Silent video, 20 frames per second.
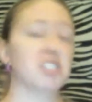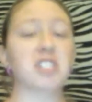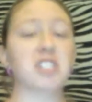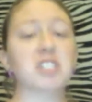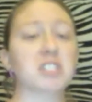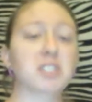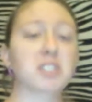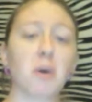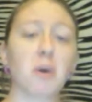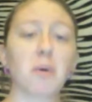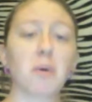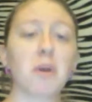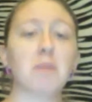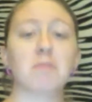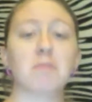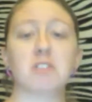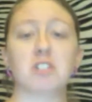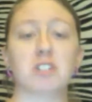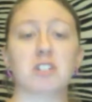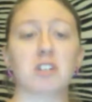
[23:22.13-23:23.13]
she's
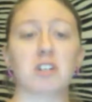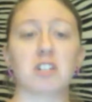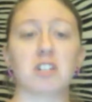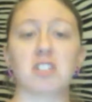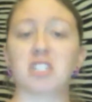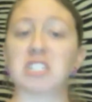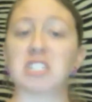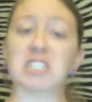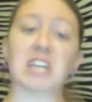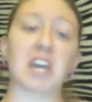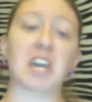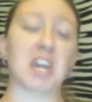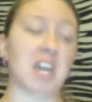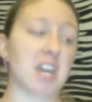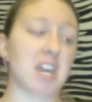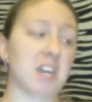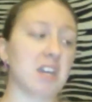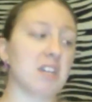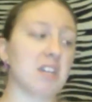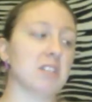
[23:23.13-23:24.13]
so immature and she's
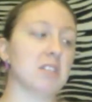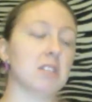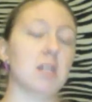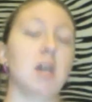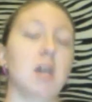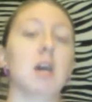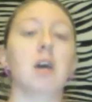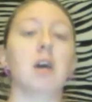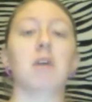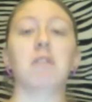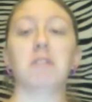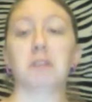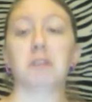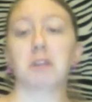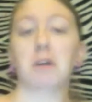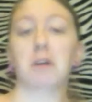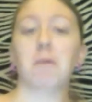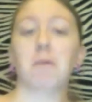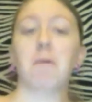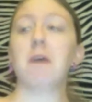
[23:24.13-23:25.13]
got kids.
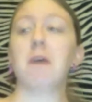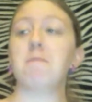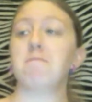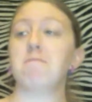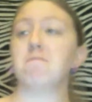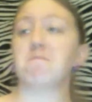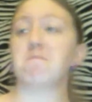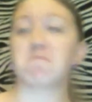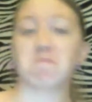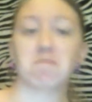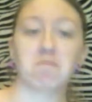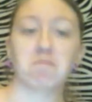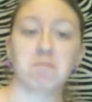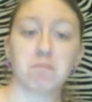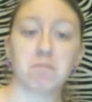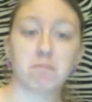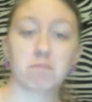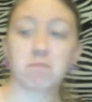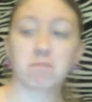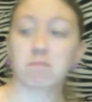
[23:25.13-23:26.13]
You know what?
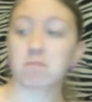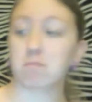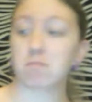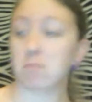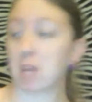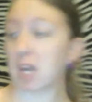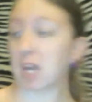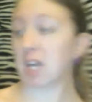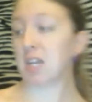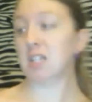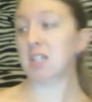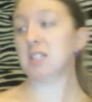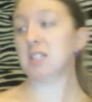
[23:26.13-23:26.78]
My